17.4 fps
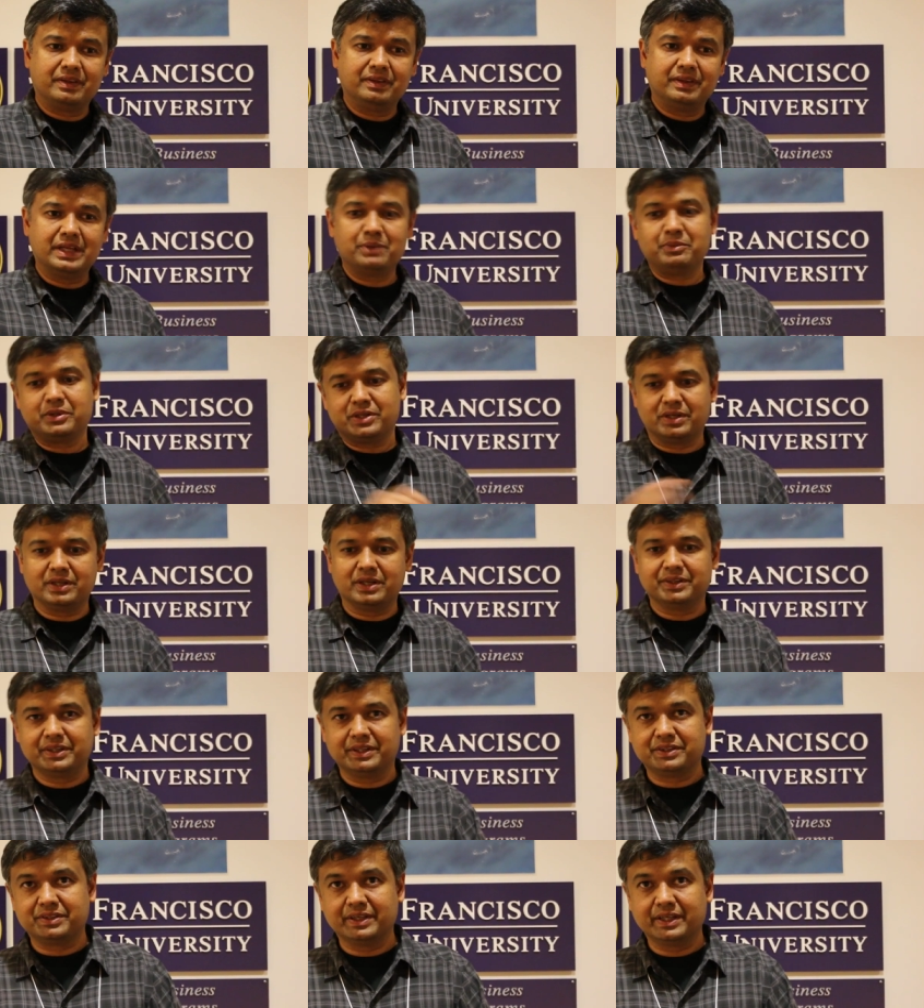Then we turn on
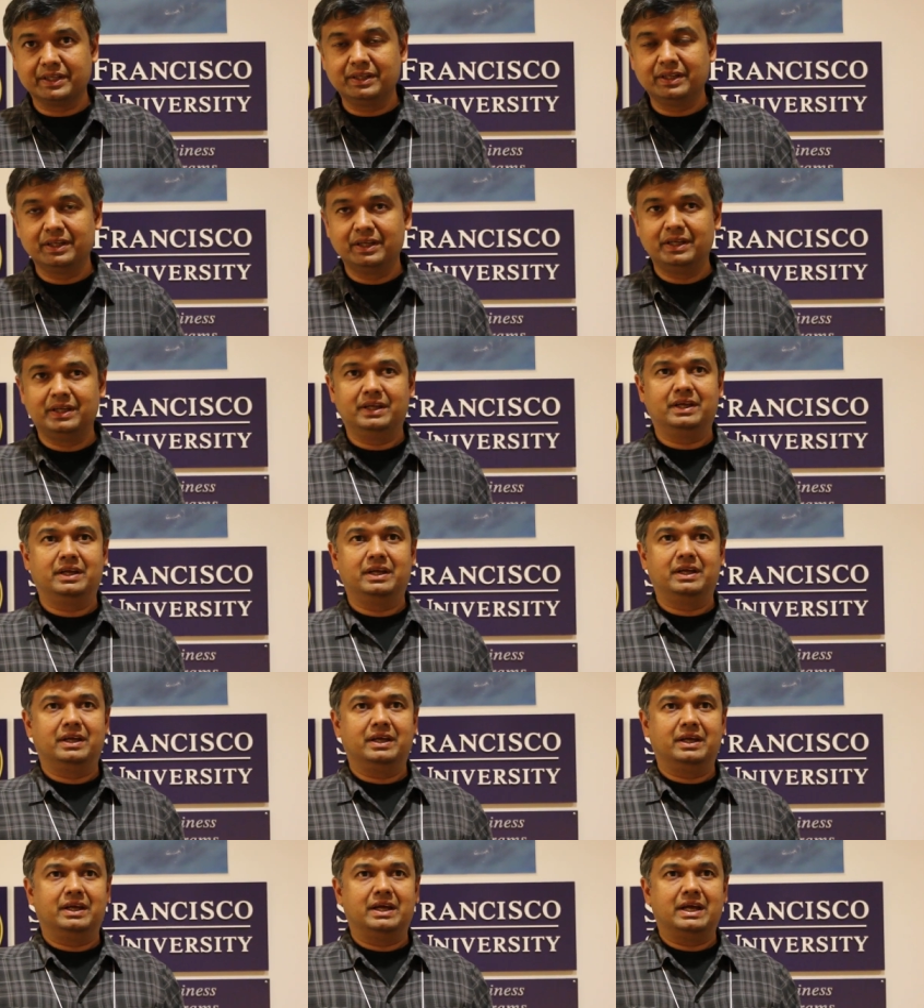the internet
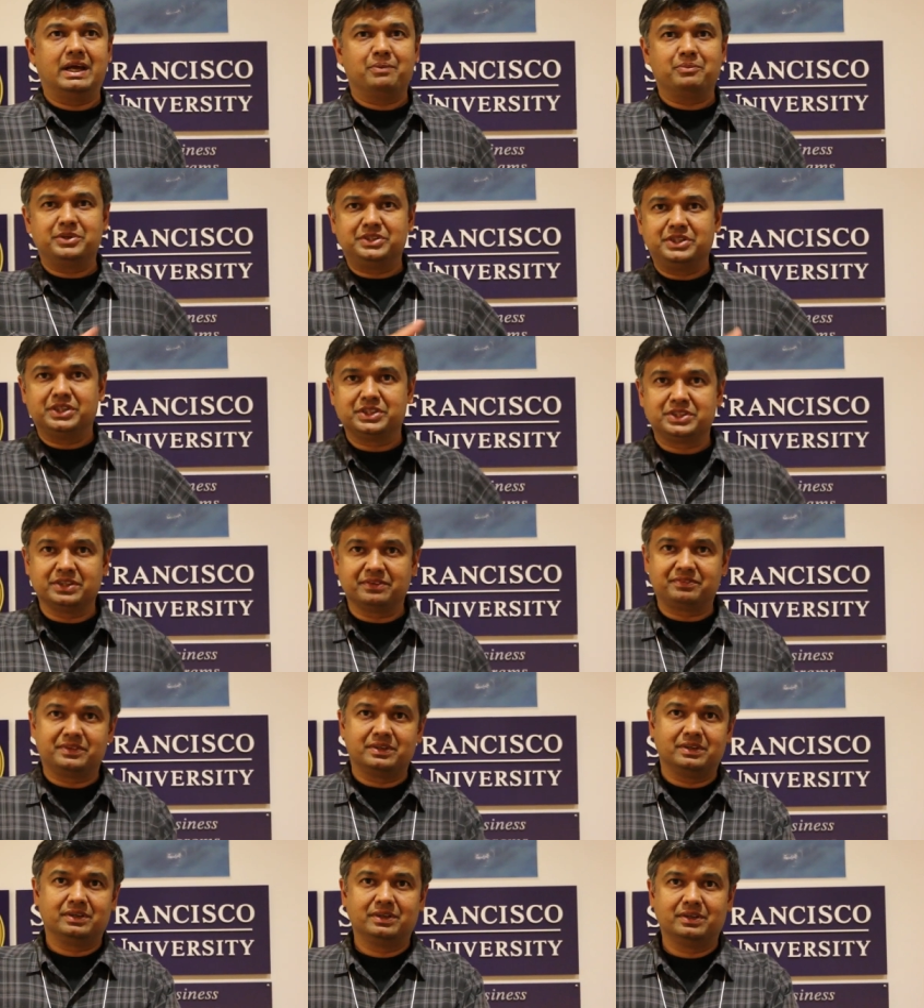and we see a shift.
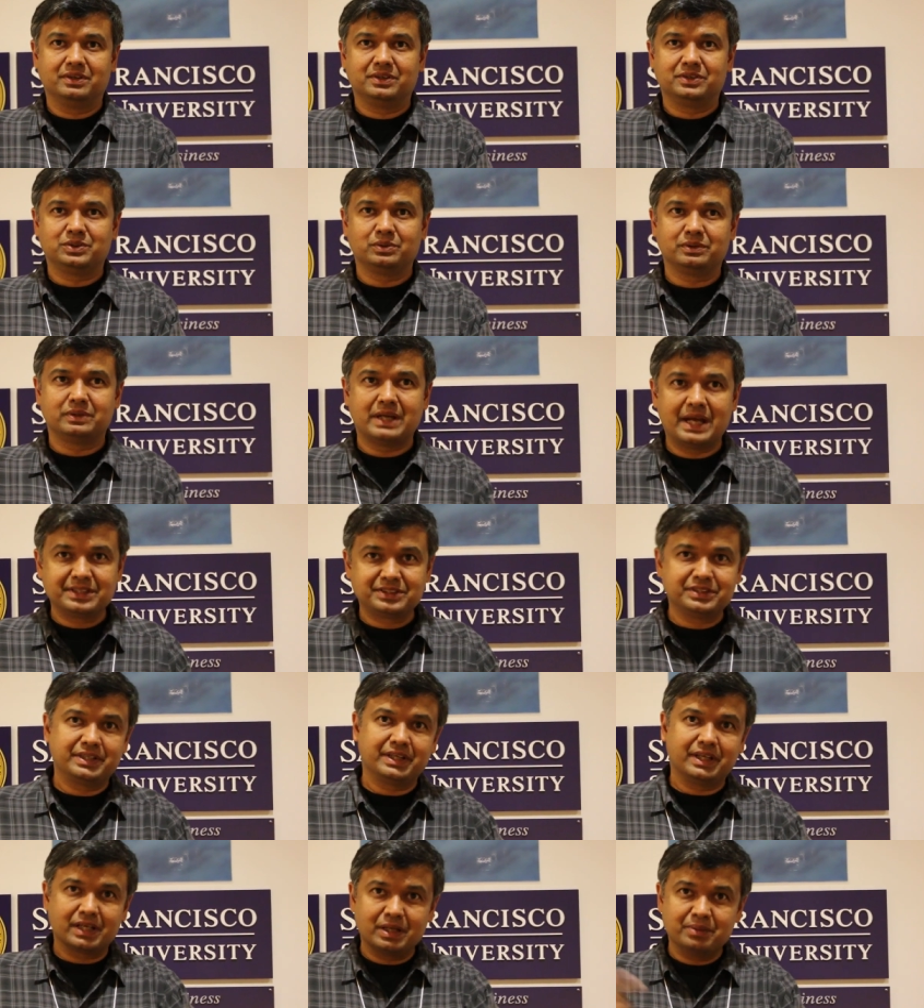So as the
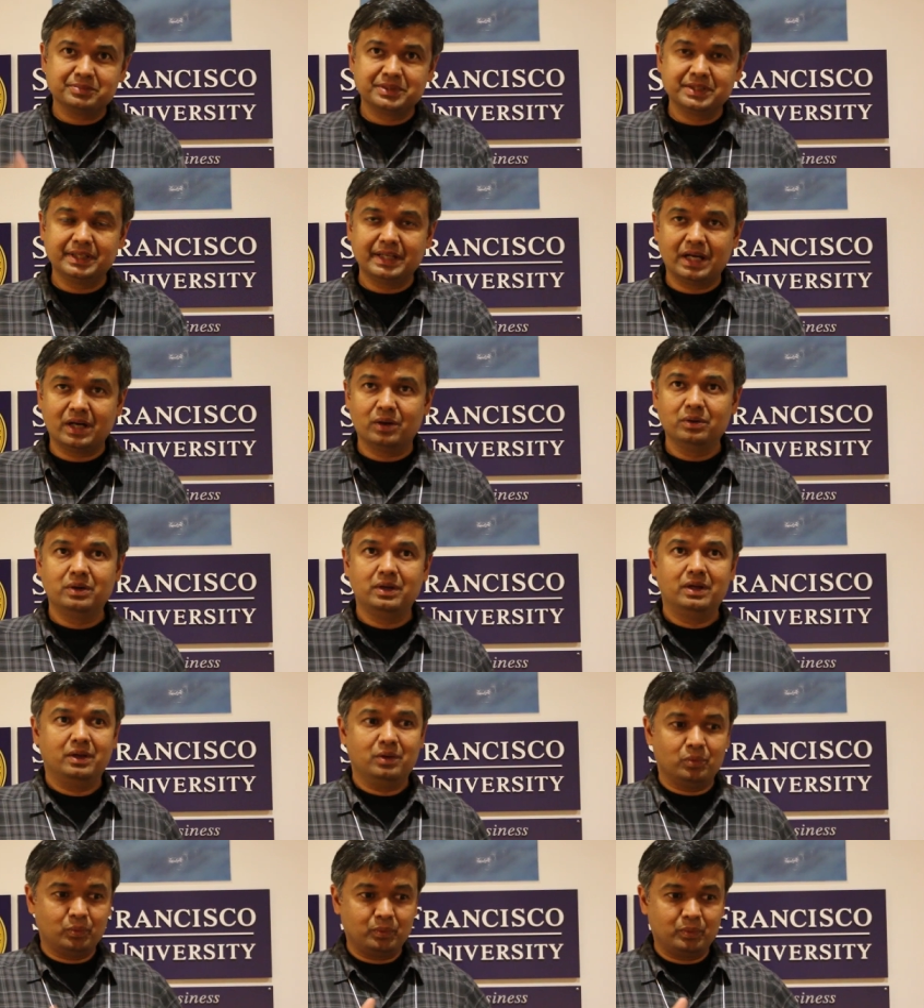data comes in now,
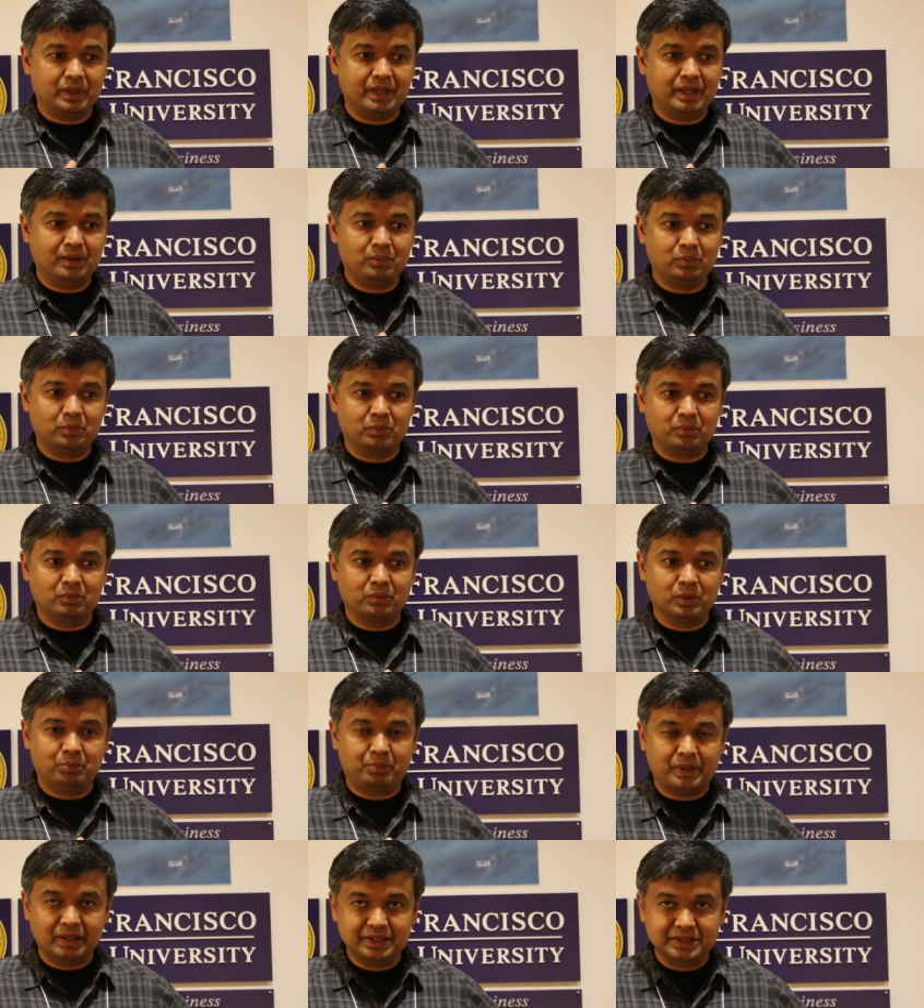we will
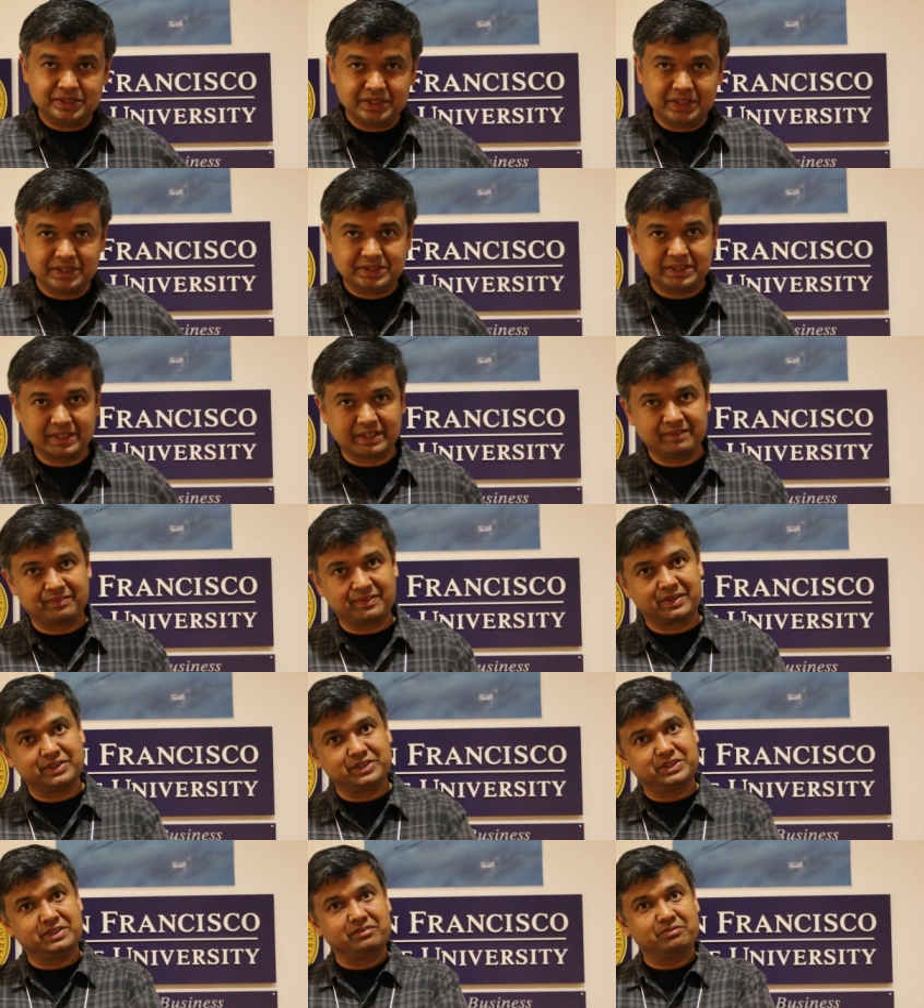probably see a
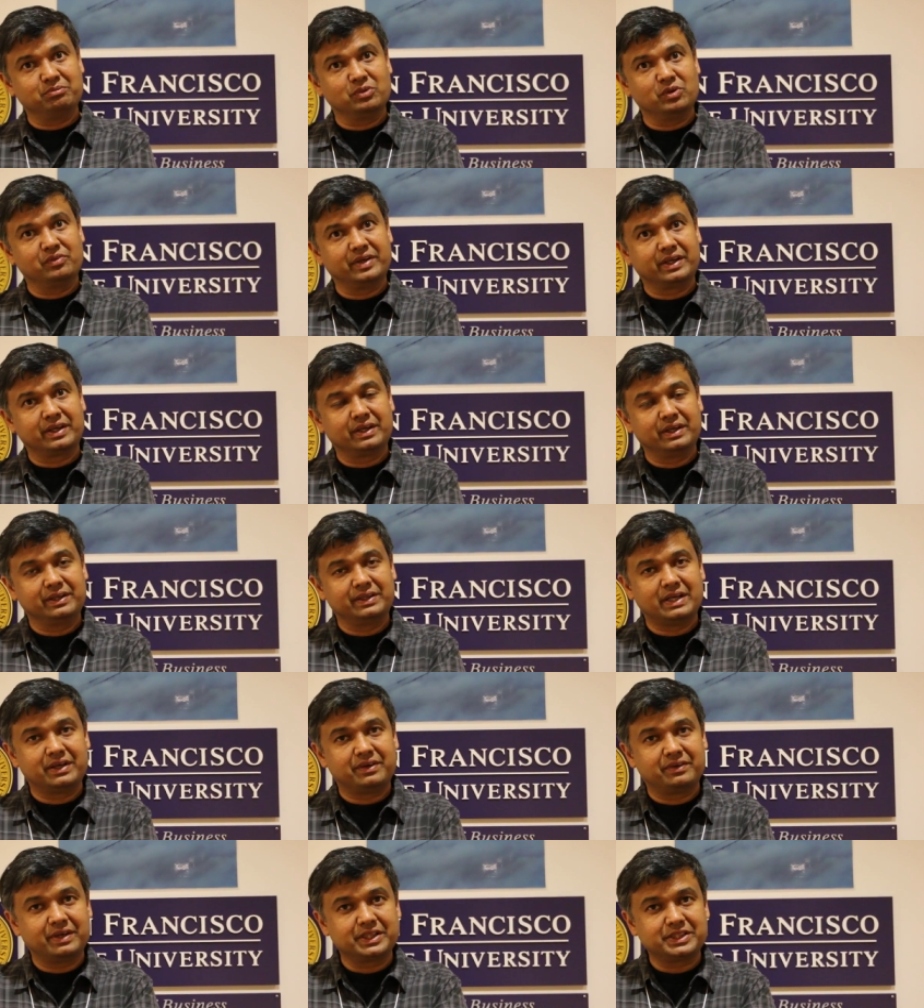significant shift moving in
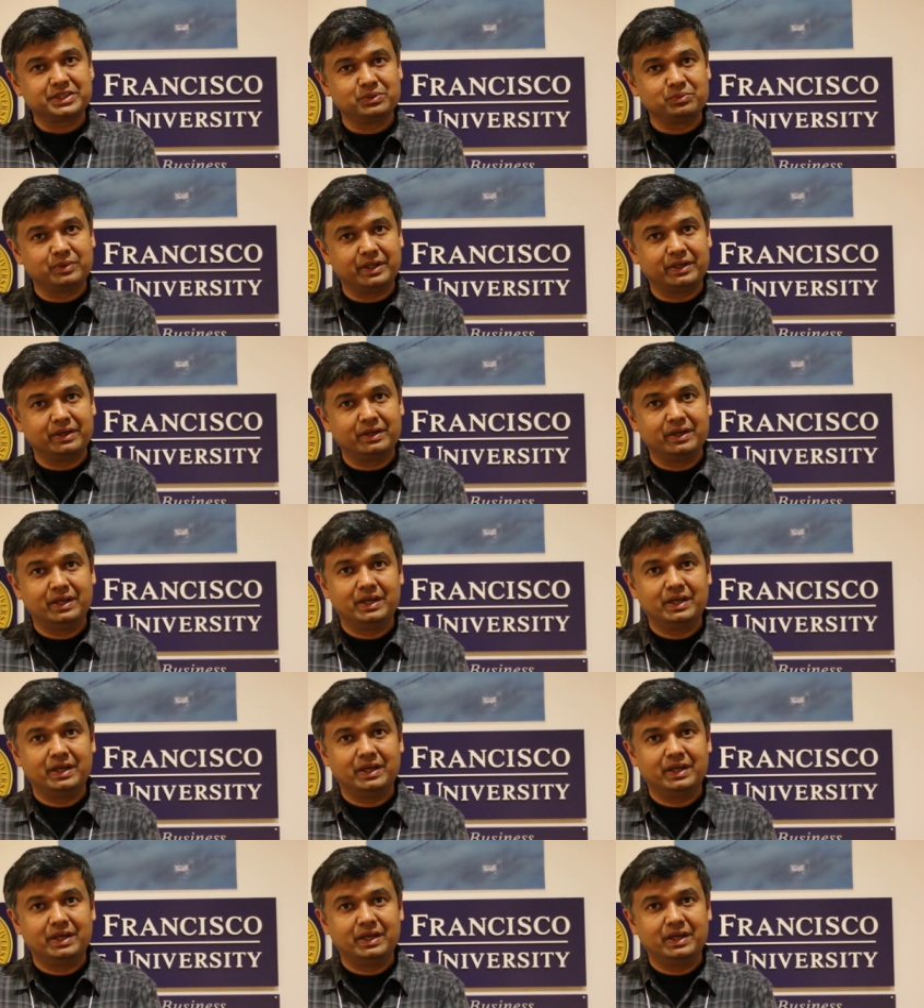that direction where